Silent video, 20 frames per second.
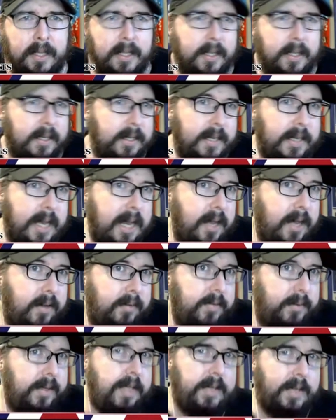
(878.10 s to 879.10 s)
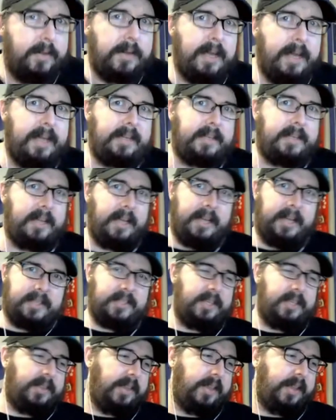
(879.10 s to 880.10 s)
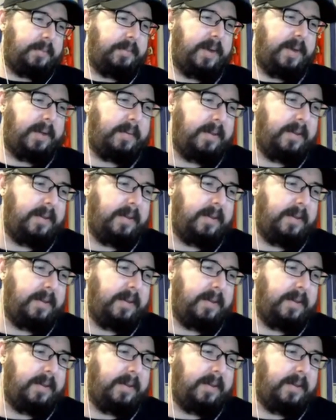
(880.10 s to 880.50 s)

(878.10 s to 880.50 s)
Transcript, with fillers: No, no. I actually think probably